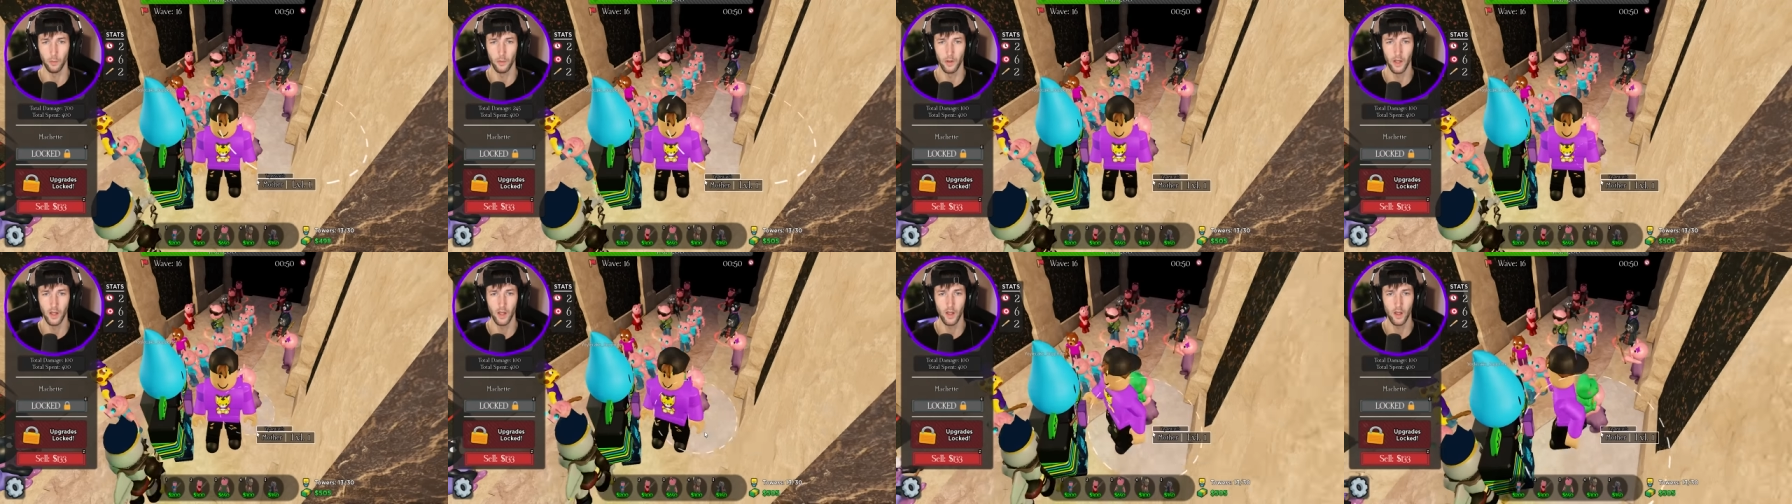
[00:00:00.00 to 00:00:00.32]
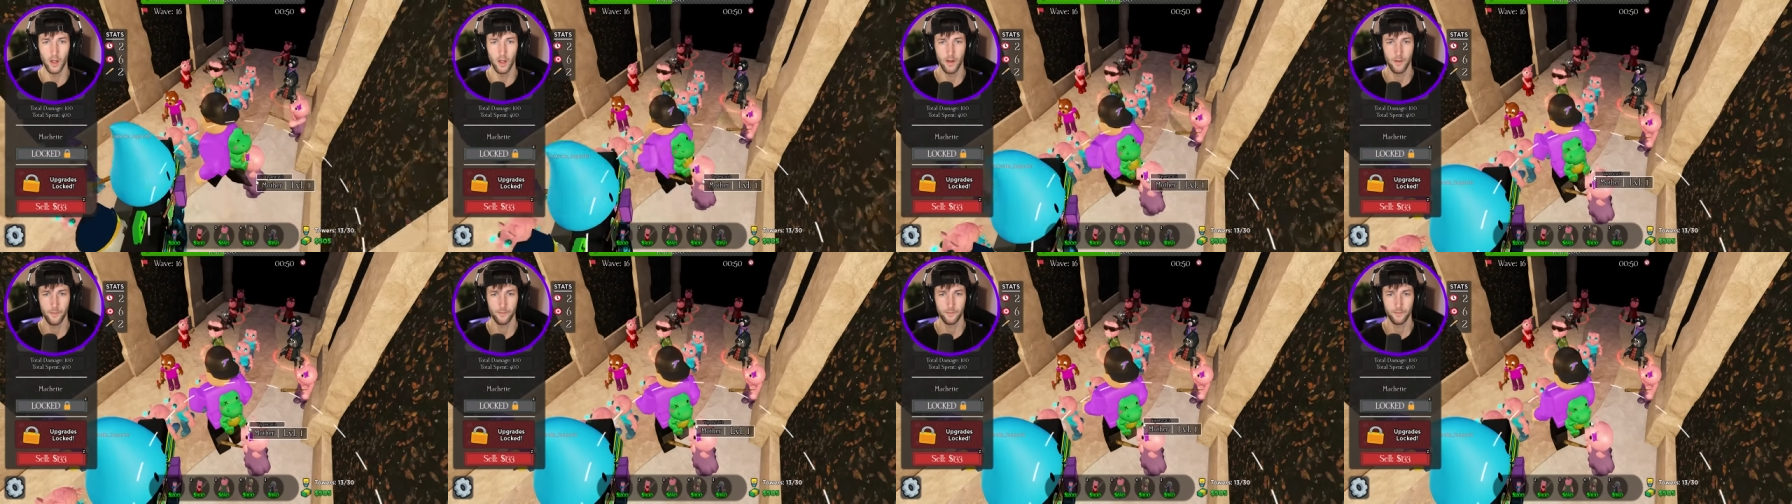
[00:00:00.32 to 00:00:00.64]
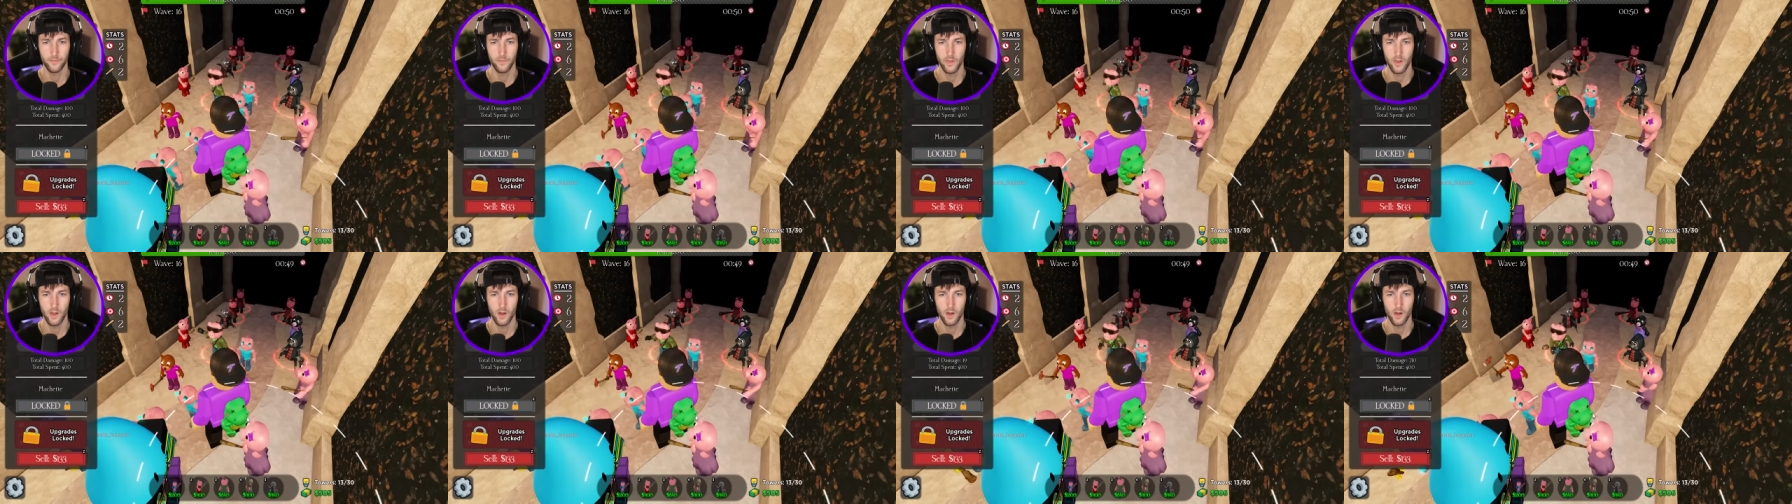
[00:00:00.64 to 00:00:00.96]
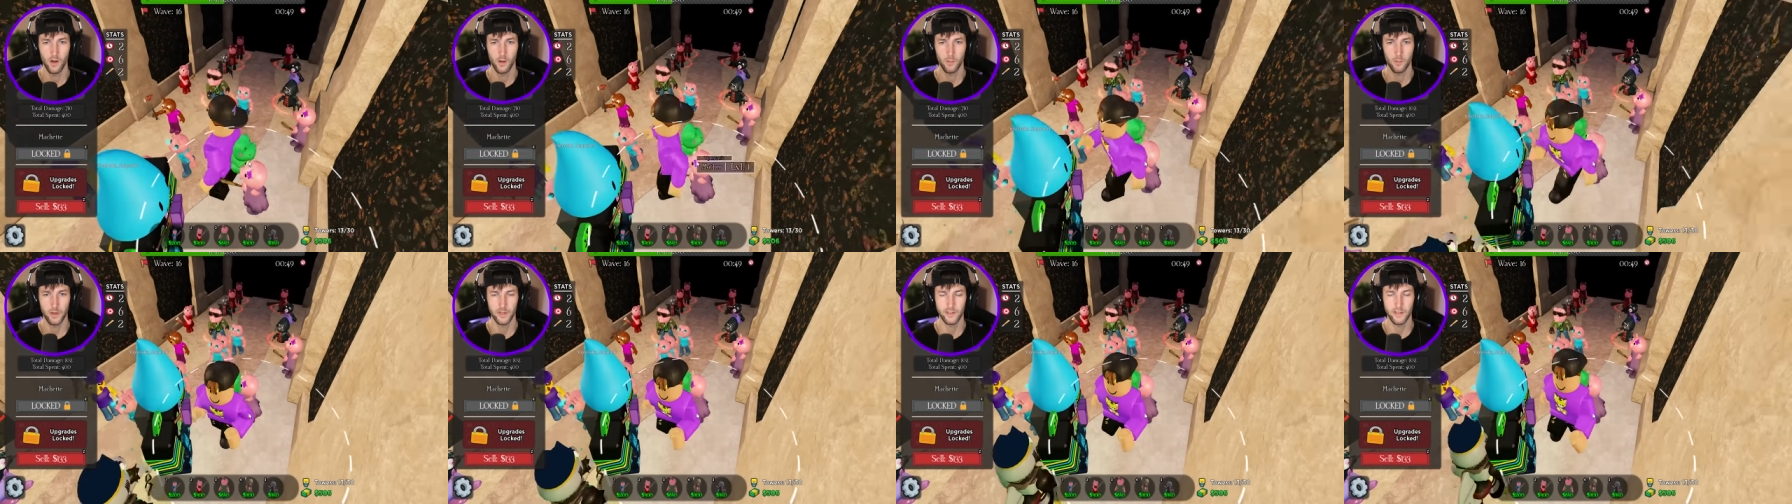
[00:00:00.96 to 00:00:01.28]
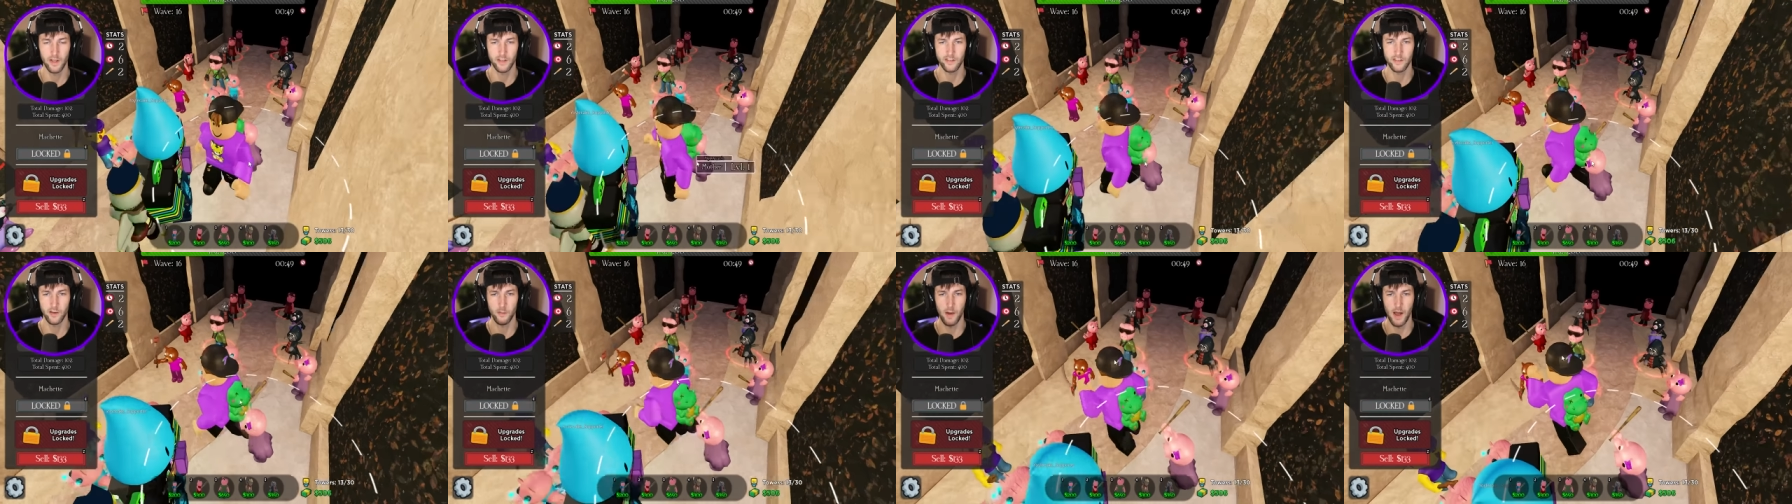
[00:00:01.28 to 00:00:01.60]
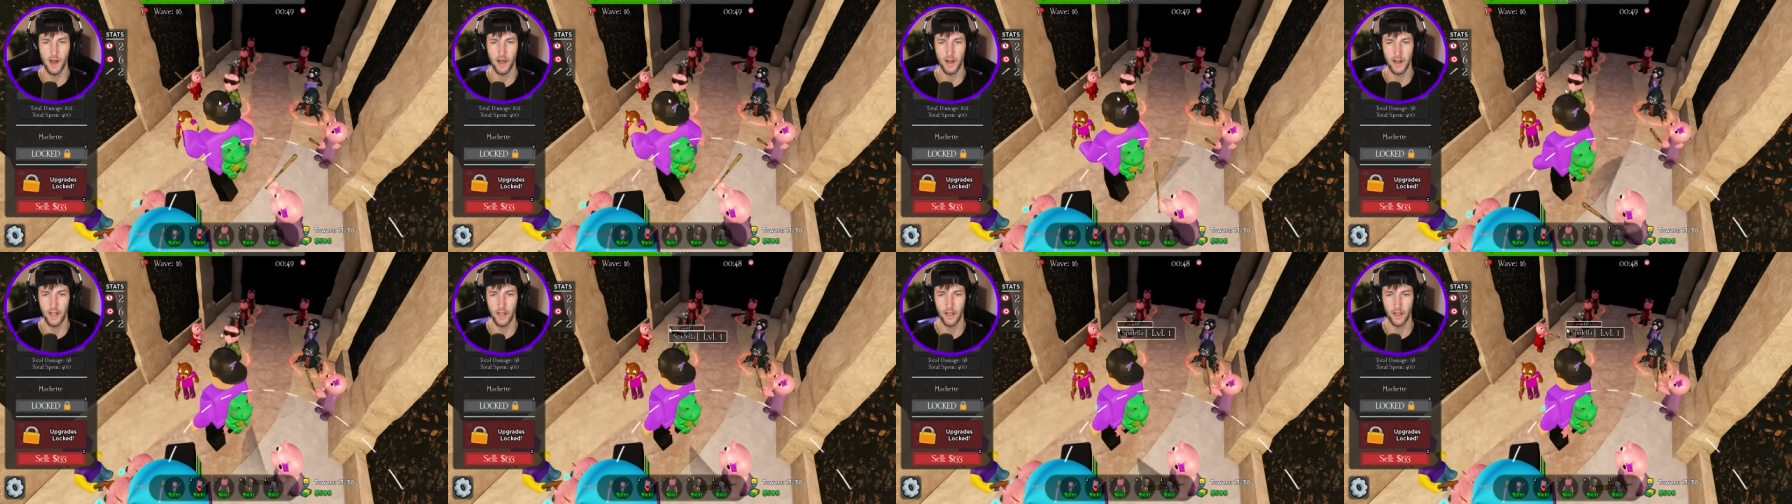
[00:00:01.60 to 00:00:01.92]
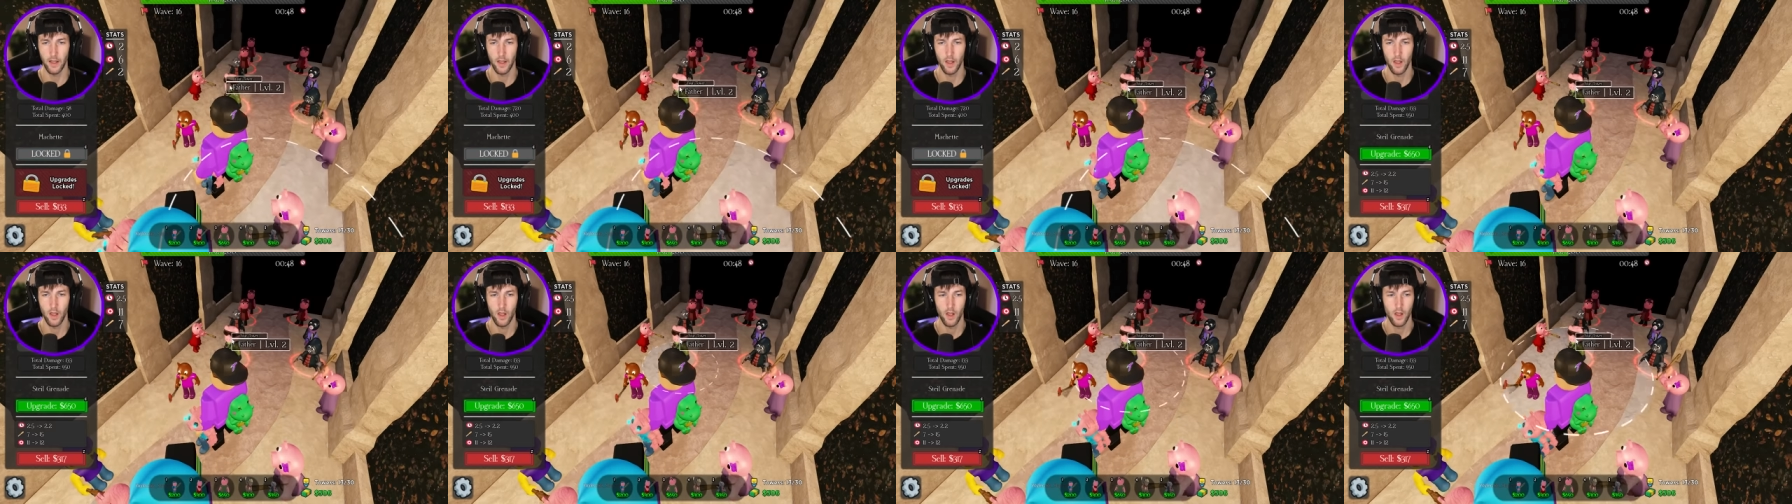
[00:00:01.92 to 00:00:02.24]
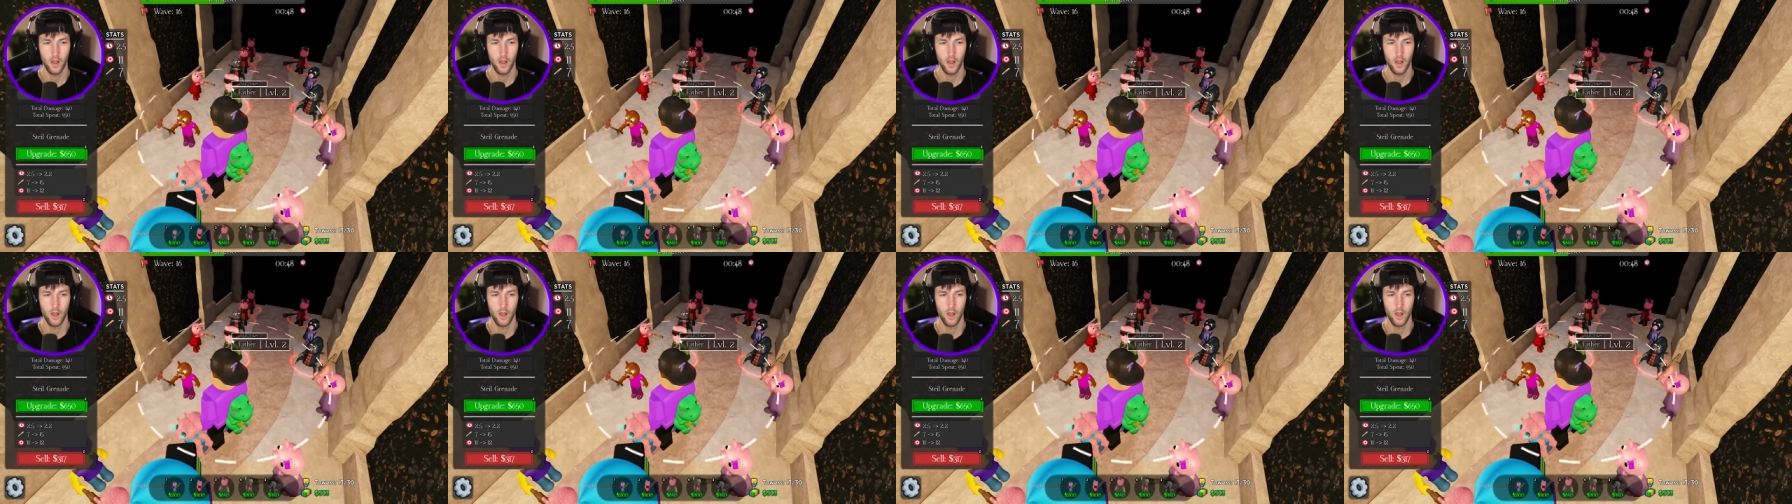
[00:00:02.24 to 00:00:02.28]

bit. But that's about it.